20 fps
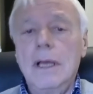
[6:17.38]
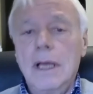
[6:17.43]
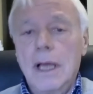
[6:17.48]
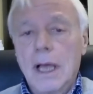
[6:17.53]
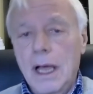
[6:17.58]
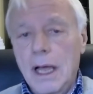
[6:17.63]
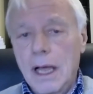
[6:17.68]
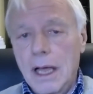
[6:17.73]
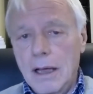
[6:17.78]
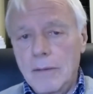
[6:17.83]

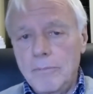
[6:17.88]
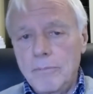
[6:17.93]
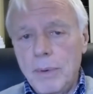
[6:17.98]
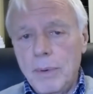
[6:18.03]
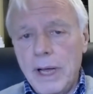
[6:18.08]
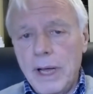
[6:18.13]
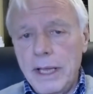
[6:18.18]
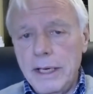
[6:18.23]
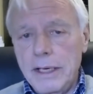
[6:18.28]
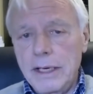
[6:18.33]

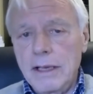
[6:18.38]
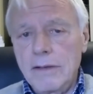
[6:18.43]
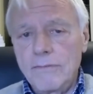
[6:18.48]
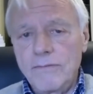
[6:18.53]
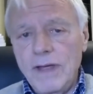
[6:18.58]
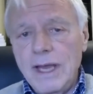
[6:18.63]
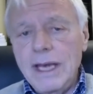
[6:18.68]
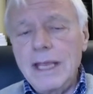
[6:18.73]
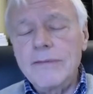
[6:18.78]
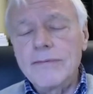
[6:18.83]
But
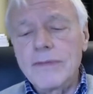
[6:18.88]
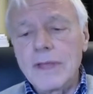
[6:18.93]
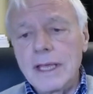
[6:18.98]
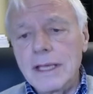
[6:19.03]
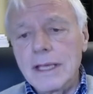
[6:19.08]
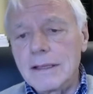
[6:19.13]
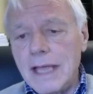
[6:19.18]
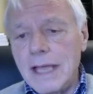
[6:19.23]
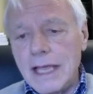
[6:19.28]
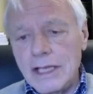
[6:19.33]
if
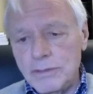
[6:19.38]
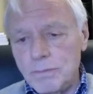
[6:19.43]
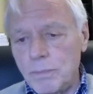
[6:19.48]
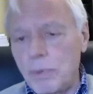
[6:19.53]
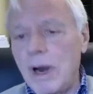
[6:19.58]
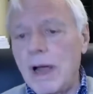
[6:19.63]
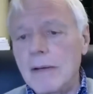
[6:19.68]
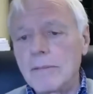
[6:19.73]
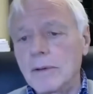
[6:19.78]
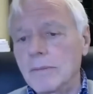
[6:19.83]
anything, that's
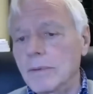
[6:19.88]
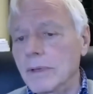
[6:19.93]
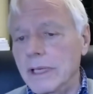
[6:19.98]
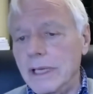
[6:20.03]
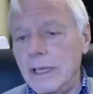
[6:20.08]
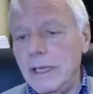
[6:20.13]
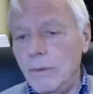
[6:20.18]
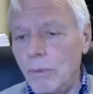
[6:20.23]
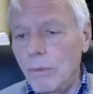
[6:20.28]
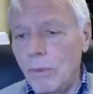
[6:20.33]

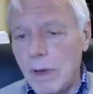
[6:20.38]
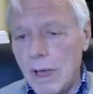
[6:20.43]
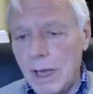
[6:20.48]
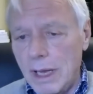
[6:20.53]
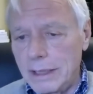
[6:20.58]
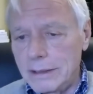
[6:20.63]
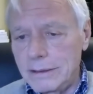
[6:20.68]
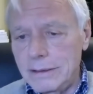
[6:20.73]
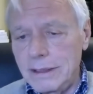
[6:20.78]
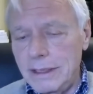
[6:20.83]
probably
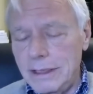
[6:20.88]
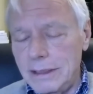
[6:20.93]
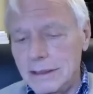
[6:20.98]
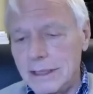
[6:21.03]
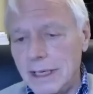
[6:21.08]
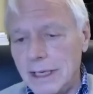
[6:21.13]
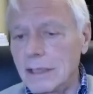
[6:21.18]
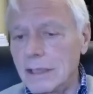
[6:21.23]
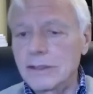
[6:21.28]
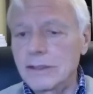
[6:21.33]
what the
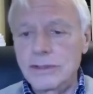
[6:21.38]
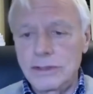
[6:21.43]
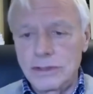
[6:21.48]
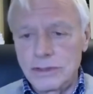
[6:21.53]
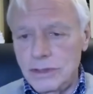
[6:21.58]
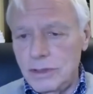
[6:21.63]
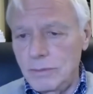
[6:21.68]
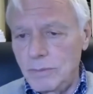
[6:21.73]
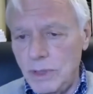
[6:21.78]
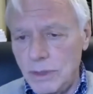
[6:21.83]

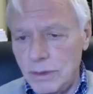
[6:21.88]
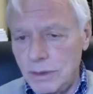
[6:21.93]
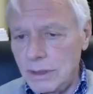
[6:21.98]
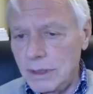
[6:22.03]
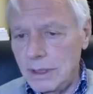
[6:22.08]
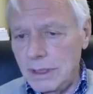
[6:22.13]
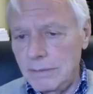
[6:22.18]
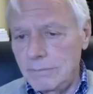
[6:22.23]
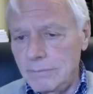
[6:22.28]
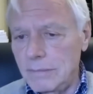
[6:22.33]
intelligence
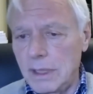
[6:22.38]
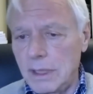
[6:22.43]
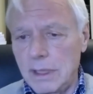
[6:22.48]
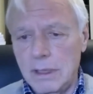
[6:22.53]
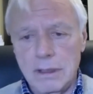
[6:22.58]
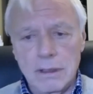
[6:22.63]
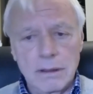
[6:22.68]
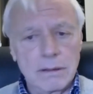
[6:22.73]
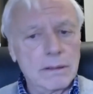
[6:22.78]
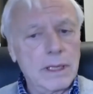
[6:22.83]
community
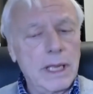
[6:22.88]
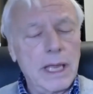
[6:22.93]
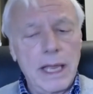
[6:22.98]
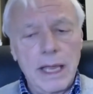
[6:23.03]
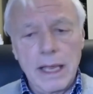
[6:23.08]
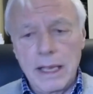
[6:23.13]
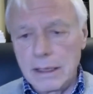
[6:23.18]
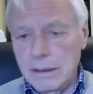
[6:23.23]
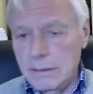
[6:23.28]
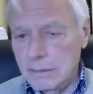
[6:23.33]

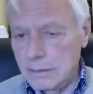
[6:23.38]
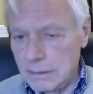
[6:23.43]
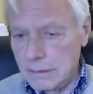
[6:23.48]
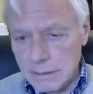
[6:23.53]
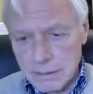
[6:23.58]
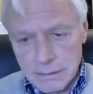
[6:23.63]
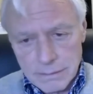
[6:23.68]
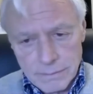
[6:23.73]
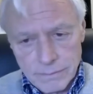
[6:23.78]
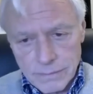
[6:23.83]
and
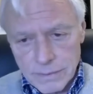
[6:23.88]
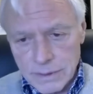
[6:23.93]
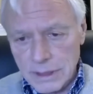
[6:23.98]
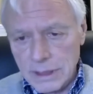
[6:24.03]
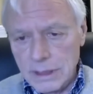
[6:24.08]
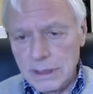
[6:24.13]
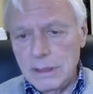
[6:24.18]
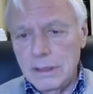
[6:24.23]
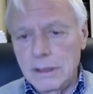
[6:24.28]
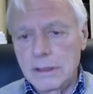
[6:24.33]
the
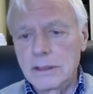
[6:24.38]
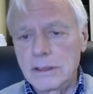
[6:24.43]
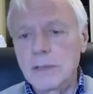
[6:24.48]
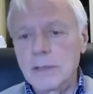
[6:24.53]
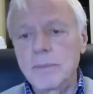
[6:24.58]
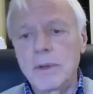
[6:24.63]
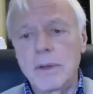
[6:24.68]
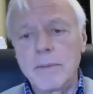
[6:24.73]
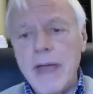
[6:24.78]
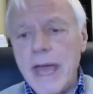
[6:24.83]

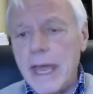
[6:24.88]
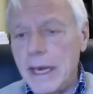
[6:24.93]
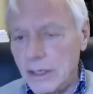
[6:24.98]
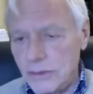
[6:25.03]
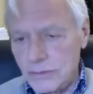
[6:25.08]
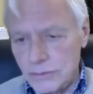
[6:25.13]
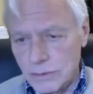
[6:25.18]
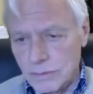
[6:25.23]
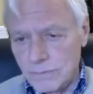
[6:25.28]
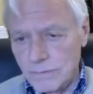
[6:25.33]

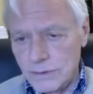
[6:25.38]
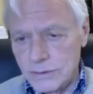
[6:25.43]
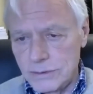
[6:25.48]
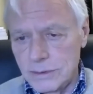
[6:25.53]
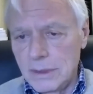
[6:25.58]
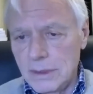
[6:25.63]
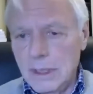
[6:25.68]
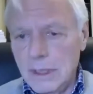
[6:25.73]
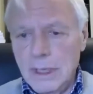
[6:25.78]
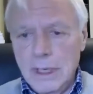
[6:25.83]
diplomatic
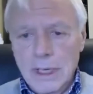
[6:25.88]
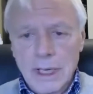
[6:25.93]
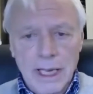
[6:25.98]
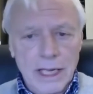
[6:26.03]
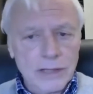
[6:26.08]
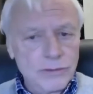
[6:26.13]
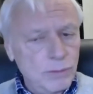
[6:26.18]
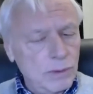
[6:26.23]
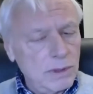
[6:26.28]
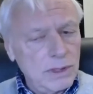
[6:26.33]
service
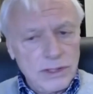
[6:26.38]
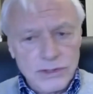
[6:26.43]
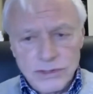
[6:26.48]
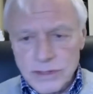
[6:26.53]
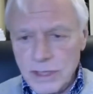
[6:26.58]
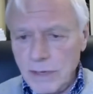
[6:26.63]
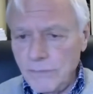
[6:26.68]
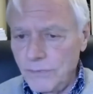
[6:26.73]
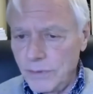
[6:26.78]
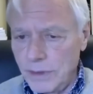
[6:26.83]
has really
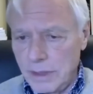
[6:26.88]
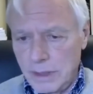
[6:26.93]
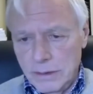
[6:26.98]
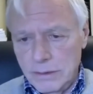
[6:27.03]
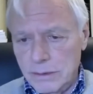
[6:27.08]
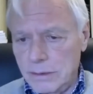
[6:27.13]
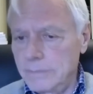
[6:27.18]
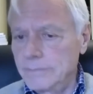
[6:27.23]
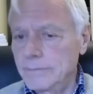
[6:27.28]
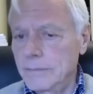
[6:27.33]
suffered
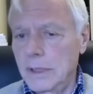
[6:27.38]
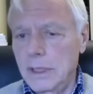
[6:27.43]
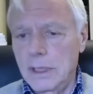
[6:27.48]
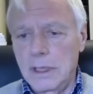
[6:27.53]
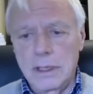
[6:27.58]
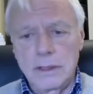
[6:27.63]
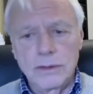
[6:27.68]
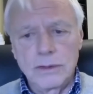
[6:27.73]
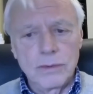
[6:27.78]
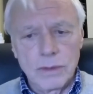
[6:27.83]
under
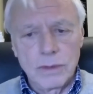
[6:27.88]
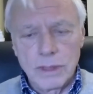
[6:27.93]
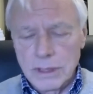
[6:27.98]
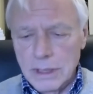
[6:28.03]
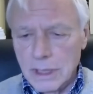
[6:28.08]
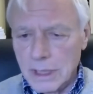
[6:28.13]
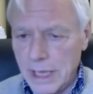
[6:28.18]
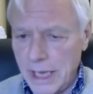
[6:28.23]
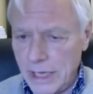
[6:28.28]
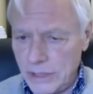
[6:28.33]
during
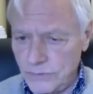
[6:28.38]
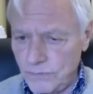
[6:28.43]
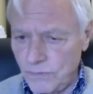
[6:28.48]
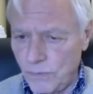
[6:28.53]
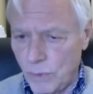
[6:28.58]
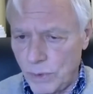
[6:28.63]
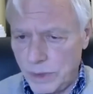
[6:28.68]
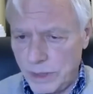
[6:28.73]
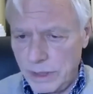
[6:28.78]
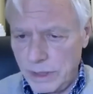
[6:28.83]
the last
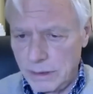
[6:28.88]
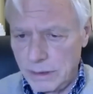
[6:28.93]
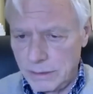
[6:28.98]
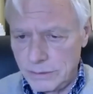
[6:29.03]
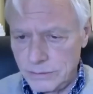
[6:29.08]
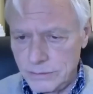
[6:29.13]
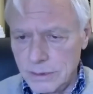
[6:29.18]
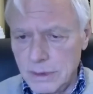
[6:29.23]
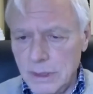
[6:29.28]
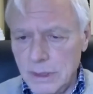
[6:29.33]
4 years.